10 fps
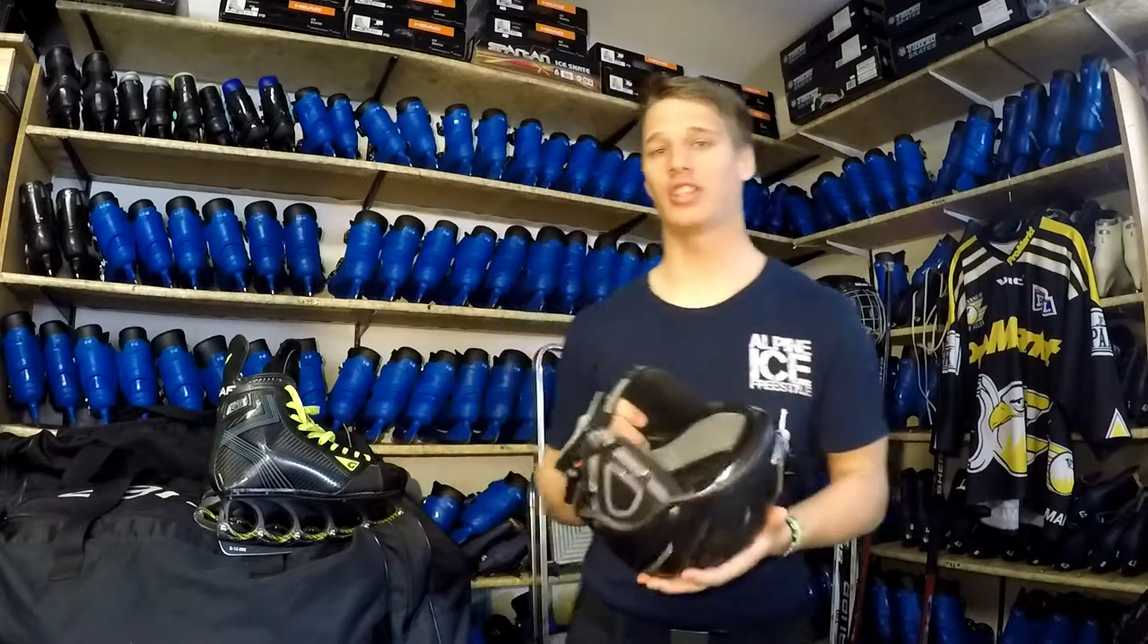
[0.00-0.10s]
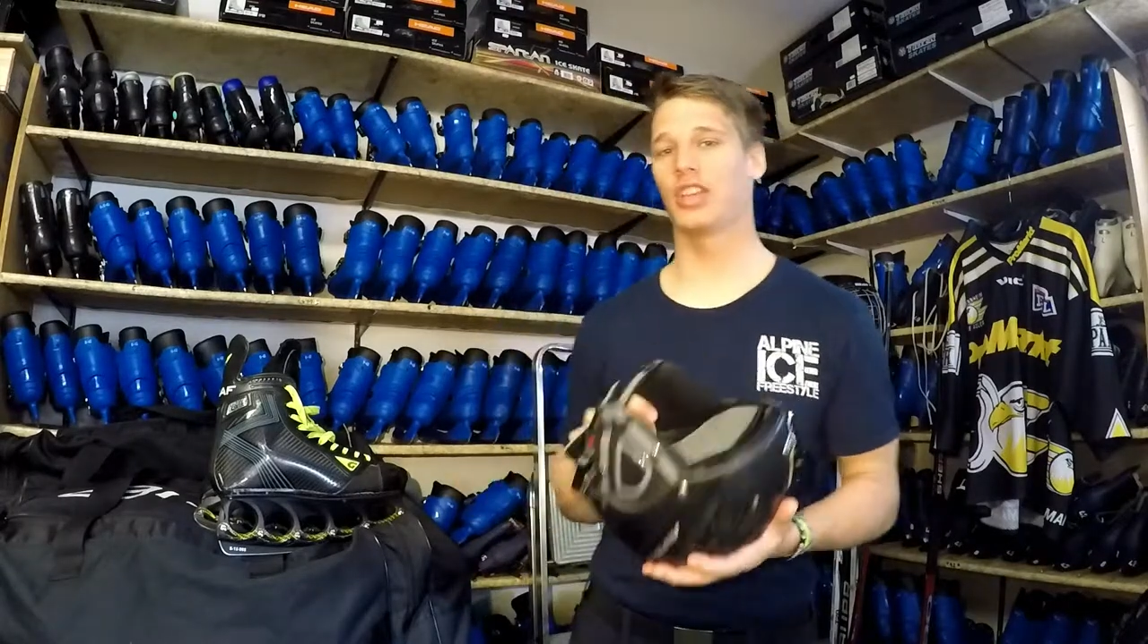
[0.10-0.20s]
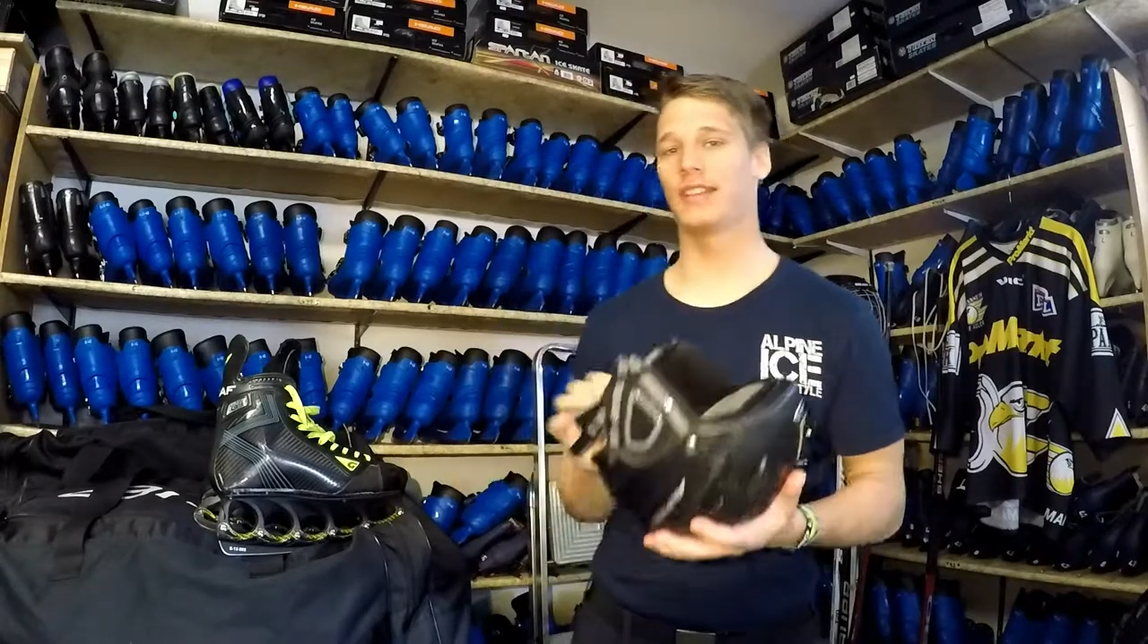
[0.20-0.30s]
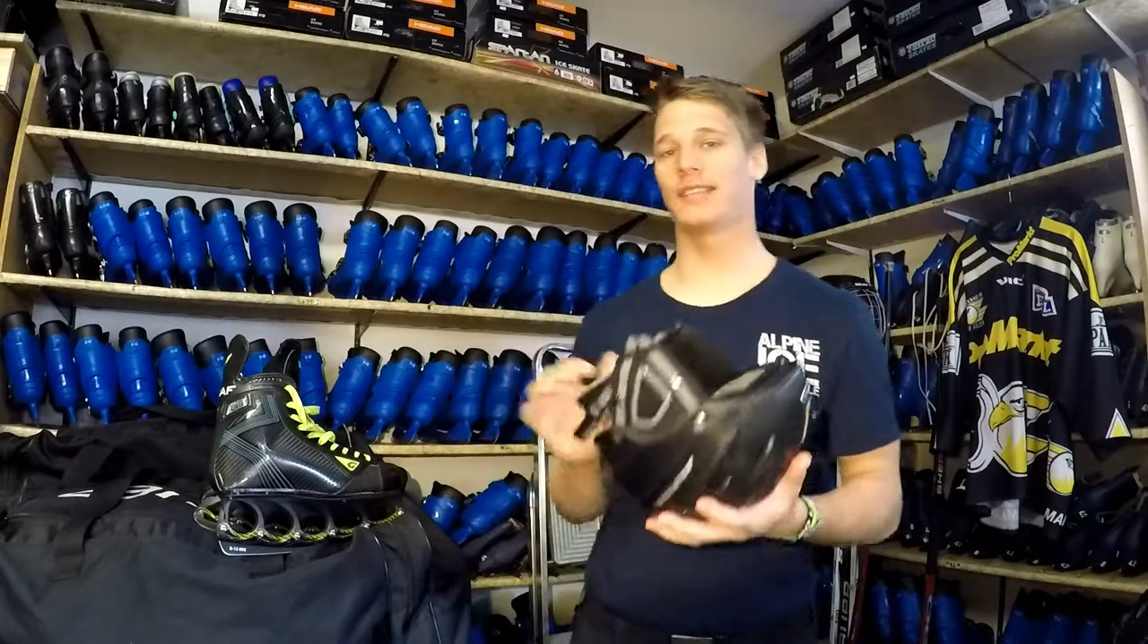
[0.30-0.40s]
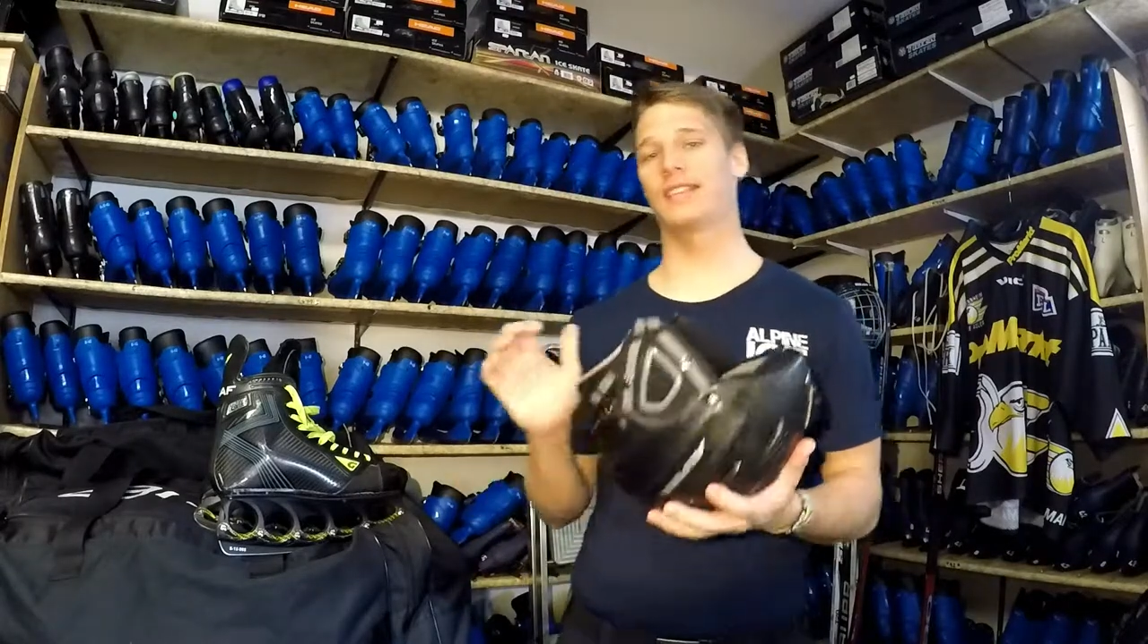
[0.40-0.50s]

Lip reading: Just a